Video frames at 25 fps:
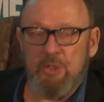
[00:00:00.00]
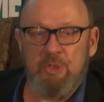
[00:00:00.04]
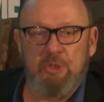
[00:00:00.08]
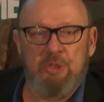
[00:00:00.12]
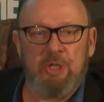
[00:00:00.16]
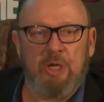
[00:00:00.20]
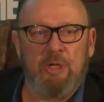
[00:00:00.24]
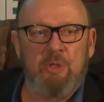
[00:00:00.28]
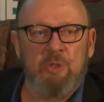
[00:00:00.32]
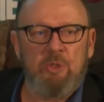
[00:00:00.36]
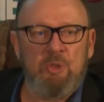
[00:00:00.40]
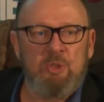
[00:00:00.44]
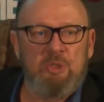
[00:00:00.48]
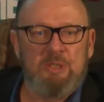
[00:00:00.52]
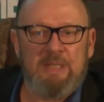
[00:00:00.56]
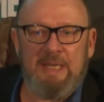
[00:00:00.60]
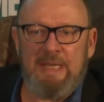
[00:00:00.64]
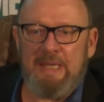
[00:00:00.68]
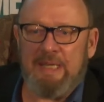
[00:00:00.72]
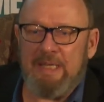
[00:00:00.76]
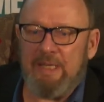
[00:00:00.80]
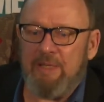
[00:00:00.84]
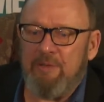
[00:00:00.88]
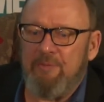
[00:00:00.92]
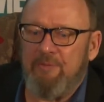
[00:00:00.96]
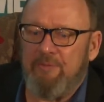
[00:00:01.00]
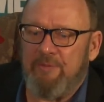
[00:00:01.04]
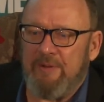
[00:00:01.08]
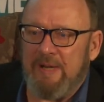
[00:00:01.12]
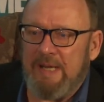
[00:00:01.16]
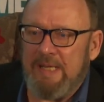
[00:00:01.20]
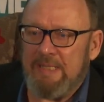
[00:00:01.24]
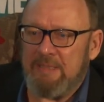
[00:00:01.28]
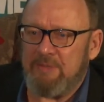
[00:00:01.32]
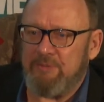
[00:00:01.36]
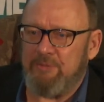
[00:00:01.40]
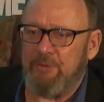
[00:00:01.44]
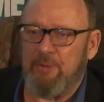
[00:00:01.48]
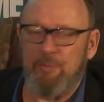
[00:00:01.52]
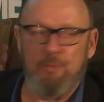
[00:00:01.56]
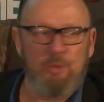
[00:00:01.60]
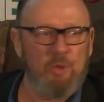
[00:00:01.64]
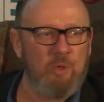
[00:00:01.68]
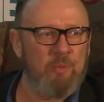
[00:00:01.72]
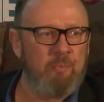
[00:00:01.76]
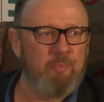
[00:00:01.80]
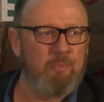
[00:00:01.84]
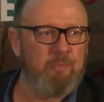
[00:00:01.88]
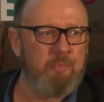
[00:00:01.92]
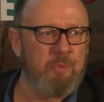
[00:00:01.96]
Don't take advice from
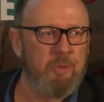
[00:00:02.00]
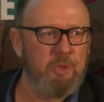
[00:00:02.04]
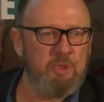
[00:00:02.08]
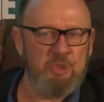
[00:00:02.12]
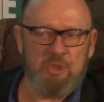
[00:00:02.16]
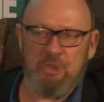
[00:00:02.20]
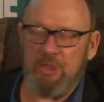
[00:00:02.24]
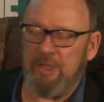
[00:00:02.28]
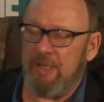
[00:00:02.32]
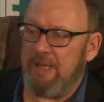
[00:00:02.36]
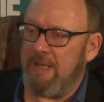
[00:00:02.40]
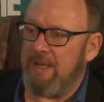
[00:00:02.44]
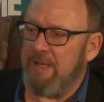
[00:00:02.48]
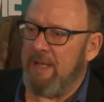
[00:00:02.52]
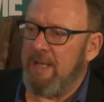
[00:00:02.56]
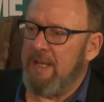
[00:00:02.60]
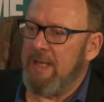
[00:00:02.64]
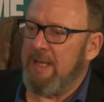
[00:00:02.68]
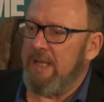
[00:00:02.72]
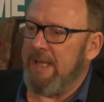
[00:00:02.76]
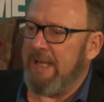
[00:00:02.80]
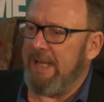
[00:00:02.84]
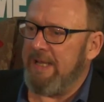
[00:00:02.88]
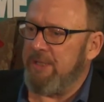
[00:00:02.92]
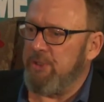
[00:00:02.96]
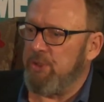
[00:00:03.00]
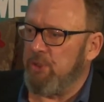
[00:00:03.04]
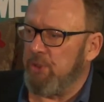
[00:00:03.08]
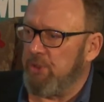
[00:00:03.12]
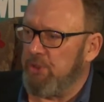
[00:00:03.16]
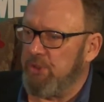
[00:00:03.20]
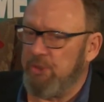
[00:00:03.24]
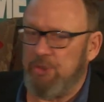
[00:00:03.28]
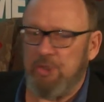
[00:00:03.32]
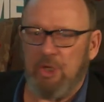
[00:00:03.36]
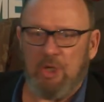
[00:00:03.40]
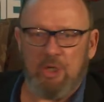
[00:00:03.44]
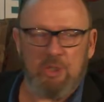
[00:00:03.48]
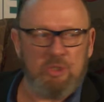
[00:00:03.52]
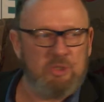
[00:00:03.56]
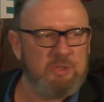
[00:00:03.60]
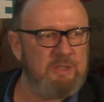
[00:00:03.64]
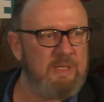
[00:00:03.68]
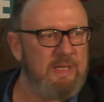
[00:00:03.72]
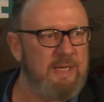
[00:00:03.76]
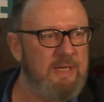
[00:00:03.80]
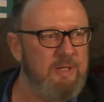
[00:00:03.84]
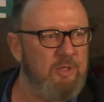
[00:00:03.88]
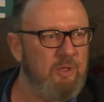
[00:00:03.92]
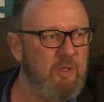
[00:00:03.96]
your butcher and your
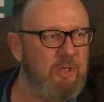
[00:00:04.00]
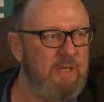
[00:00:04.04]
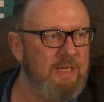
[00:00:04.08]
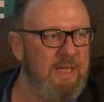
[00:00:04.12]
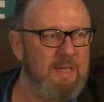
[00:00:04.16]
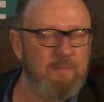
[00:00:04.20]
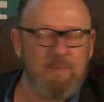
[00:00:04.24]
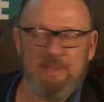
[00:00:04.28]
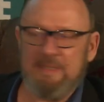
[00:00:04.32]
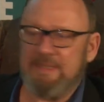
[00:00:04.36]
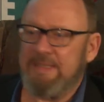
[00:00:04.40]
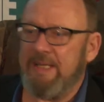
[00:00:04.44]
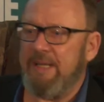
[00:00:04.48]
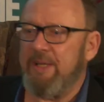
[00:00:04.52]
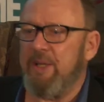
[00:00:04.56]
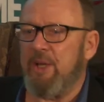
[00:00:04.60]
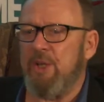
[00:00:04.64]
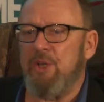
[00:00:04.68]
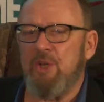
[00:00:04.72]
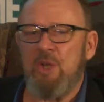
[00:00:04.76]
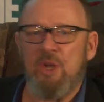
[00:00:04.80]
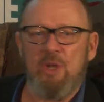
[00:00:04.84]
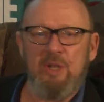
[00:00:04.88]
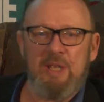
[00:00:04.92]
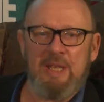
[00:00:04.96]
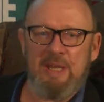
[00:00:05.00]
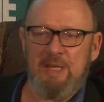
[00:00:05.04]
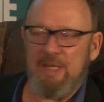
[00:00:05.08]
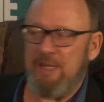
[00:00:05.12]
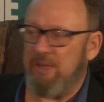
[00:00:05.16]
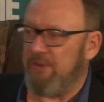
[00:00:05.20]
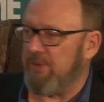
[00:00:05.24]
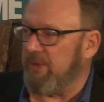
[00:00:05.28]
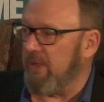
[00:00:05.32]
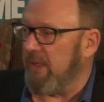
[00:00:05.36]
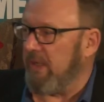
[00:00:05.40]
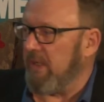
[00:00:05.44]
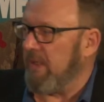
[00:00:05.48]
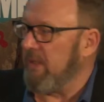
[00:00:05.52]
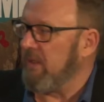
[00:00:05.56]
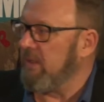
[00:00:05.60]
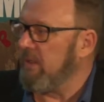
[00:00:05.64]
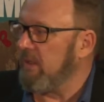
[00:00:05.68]
doctor and your chemist. They don't know anything.